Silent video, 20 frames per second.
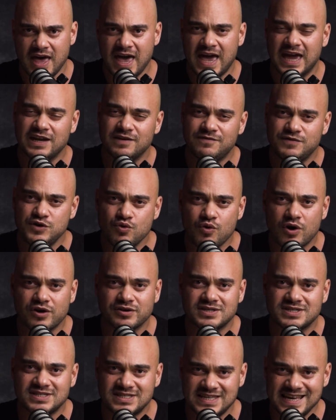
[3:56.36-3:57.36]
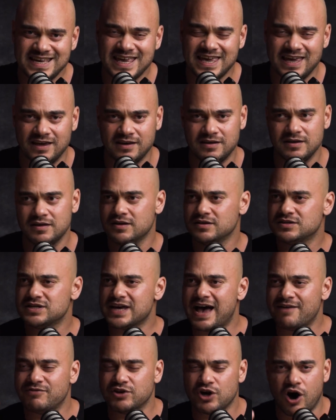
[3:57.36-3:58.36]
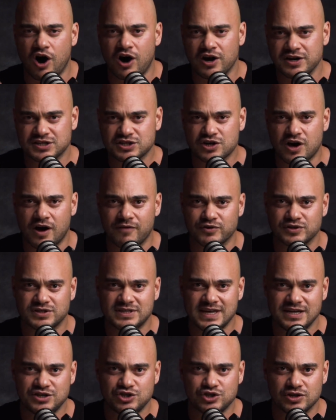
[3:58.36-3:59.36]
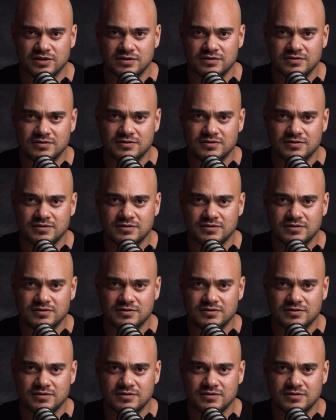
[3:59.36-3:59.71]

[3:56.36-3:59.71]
And if you aren't seeking to have an honest conversation,